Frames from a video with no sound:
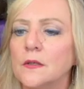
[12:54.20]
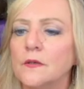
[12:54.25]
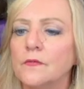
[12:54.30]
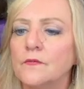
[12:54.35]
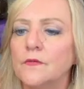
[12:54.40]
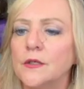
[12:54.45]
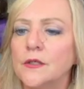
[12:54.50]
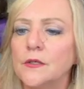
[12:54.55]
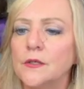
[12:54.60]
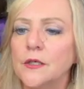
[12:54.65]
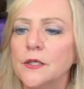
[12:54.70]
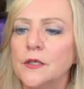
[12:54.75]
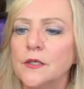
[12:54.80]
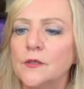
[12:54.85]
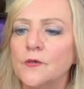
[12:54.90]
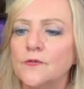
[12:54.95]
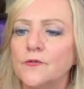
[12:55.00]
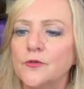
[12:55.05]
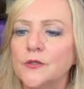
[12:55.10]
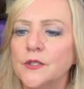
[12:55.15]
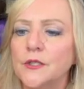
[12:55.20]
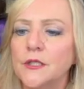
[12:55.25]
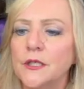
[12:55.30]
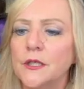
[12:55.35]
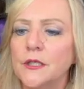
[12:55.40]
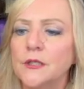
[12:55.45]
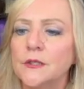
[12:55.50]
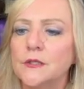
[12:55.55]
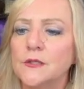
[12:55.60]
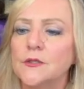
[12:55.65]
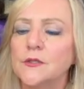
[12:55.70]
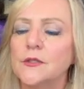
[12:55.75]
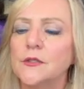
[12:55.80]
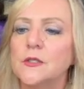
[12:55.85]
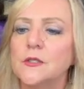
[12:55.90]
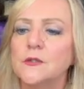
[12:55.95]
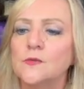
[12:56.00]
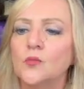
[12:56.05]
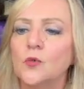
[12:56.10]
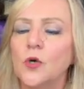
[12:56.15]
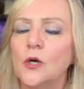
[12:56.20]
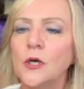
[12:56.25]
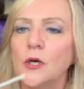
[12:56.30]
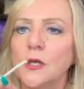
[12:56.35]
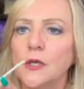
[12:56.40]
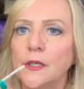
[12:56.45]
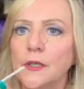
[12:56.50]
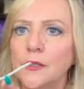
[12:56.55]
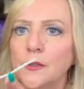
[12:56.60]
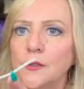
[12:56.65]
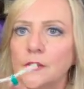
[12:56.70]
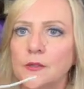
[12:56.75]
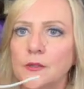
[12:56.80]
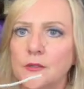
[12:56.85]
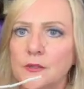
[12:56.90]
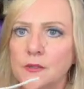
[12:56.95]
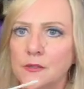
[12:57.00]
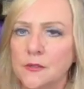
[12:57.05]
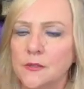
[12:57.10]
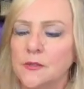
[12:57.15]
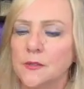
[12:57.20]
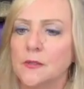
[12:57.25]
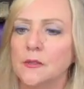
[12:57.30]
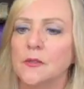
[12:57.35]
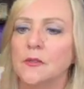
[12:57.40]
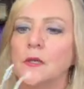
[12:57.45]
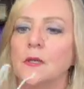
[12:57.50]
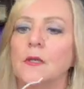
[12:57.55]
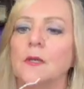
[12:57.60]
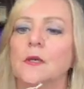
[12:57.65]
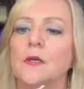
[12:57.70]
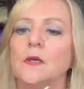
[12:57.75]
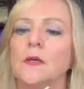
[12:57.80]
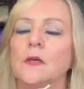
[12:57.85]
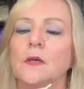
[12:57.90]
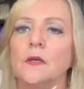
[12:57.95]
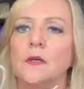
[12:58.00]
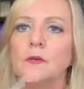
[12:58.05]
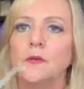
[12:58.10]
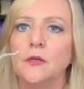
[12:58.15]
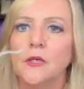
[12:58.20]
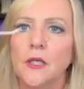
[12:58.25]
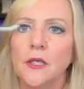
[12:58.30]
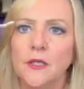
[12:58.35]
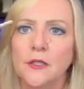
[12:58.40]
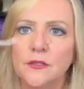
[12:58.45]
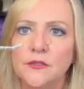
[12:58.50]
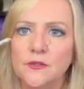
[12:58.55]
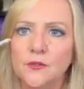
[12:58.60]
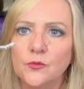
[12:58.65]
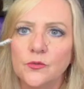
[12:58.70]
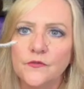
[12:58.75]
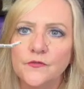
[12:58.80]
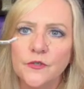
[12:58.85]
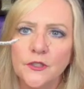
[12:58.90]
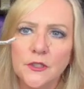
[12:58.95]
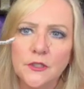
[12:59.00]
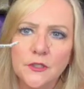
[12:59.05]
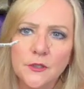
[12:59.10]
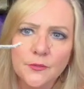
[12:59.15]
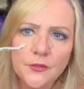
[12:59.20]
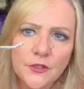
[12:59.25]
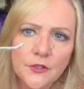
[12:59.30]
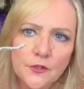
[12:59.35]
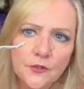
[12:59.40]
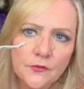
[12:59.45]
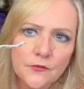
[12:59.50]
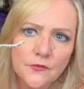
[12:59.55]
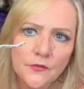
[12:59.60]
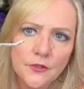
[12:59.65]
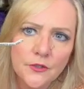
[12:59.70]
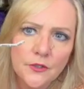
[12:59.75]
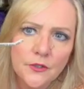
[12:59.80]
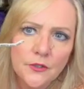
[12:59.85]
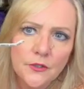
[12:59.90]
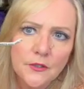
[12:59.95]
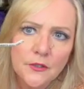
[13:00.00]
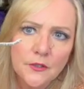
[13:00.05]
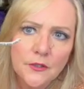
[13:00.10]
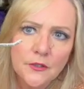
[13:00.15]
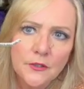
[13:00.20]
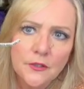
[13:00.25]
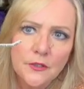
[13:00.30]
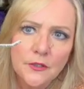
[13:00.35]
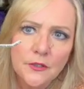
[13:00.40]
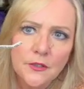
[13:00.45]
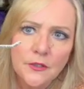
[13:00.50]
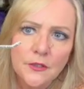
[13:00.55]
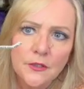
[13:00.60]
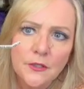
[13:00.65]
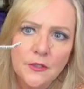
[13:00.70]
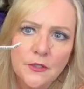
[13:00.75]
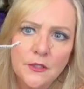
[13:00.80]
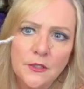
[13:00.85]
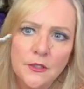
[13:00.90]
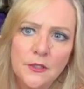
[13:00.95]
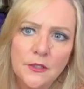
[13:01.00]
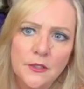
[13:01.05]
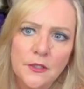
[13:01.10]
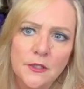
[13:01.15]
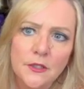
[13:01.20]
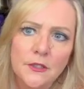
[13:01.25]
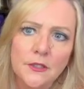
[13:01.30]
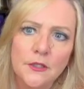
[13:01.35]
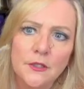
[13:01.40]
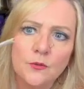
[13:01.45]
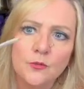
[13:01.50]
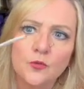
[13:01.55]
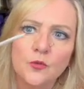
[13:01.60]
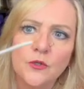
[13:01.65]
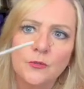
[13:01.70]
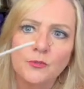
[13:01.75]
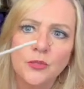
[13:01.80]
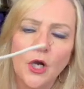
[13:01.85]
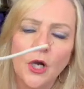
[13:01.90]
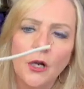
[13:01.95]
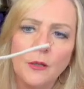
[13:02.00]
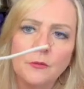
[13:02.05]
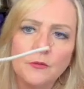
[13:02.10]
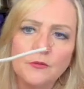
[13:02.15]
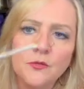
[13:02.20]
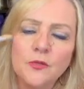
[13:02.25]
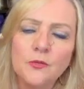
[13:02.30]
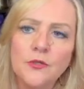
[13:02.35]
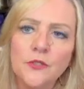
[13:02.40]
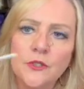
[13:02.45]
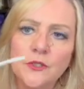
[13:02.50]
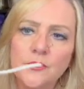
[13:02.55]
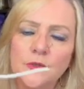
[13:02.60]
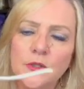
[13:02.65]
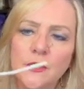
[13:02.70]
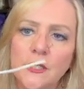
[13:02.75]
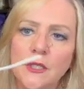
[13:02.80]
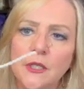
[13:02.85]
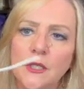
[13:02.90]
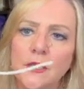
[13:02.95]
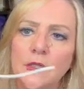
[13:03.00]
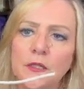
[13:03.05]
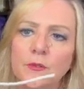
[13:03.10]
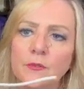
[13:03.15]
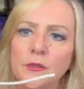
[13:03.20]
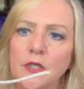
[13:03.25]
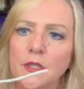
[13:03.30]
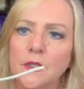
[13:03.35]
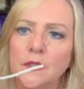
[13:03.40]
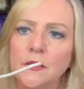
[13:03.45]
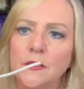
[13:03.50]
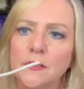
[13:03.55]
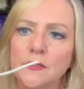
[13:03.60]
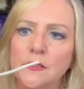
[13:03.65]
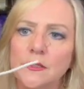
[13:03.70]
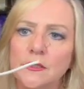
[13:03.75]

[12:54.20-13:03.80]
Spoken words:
Very carefully next to these wires. Okay, so we've gone up and over, and then we probably want to do it again, because